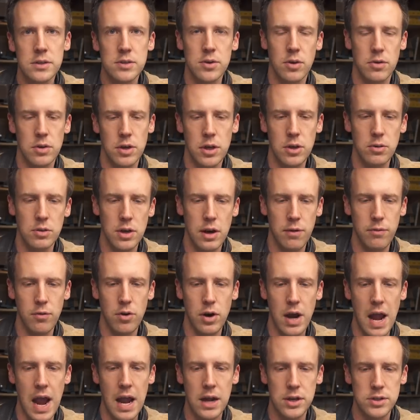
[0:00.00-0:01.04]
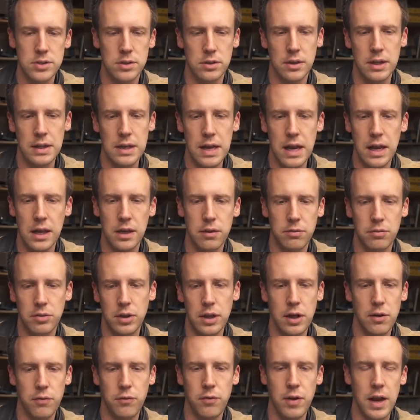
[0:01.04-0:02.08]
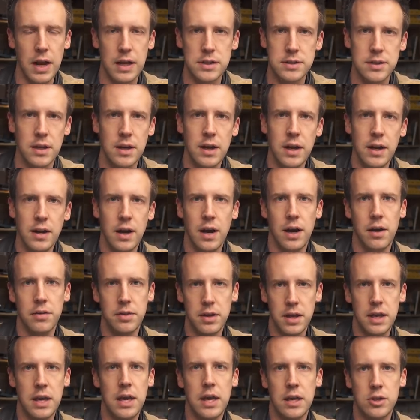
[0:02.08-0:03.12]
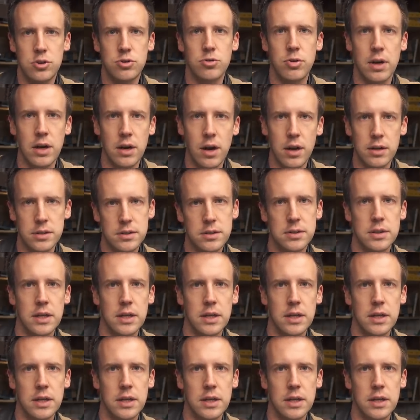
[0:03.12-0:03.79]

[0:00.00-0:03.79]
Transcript: so that you never actually negatively affect uh, the heat treat on